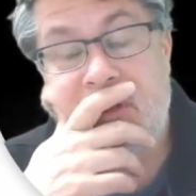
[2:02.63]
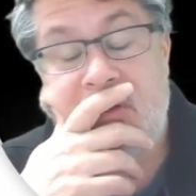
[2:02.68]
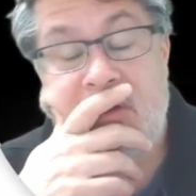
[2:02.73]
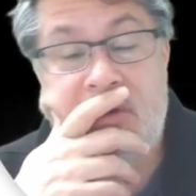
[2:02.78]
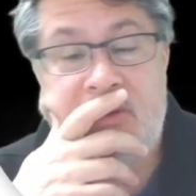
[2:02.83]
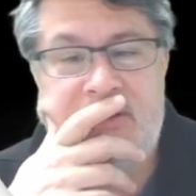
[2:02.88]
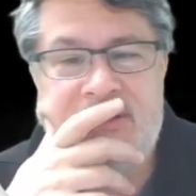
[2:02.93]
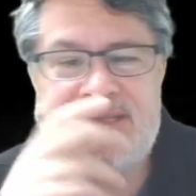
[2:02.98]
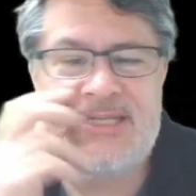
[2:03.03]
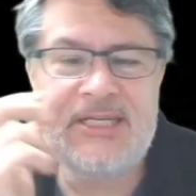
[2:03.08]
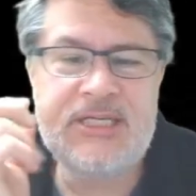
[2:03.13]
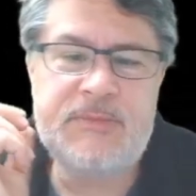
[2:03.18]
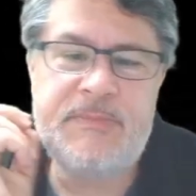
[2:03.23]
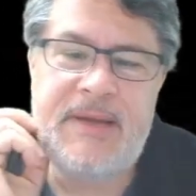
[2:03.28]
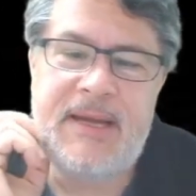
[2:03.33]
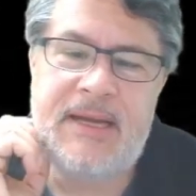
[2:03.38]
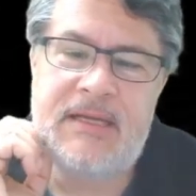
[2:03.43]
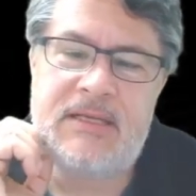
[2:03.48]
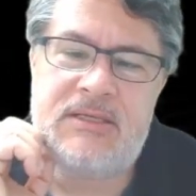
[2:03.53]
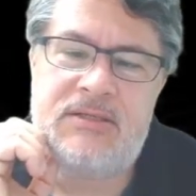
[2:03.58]
Although a
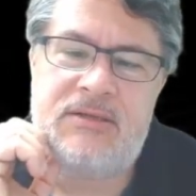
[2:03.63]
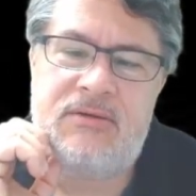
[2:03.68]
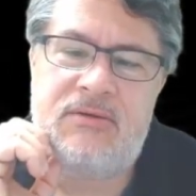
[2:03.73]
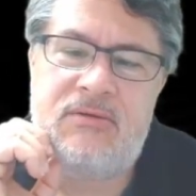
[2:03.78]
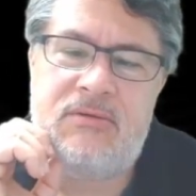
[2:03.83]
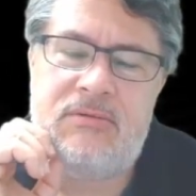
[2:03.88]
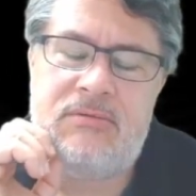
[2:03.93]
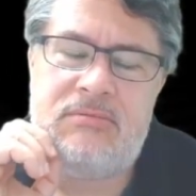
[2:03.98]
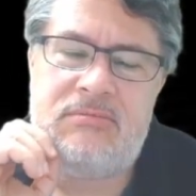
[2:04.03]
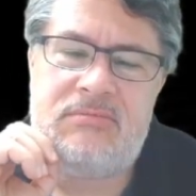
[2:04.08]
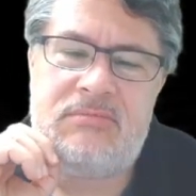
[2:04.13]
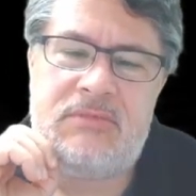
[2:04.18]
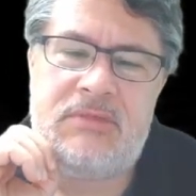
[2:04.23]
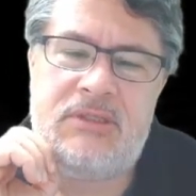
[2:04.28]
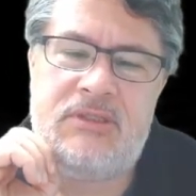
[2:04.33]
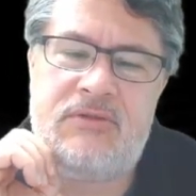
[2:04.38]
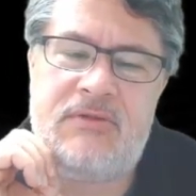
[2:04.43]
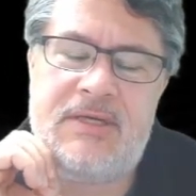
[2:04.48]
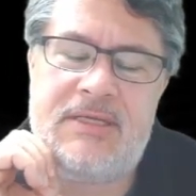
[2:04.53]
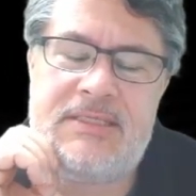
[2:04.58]
six-pack is a little
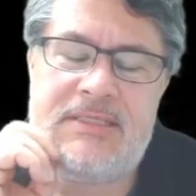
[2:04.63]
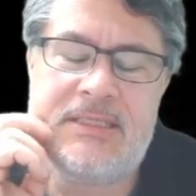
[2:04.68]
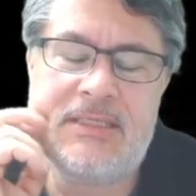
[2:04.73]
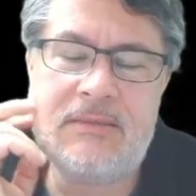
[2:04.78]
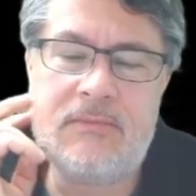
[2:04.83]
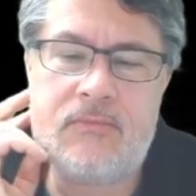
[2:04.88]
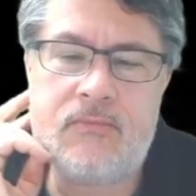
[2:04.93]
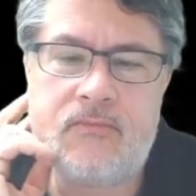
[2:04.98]
interesting.